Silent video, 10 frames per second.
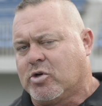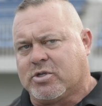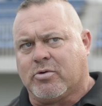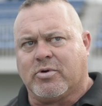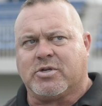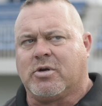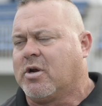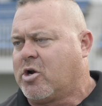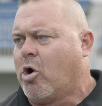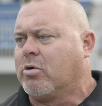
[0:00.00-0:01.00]
those are the reasons
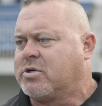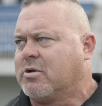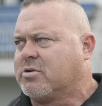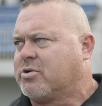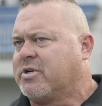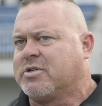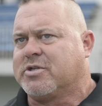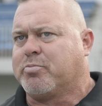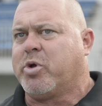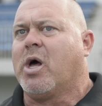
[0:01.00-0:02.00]
you coach, and those are the reasons
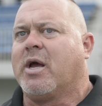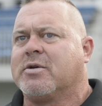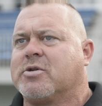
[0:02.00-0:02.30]
you play.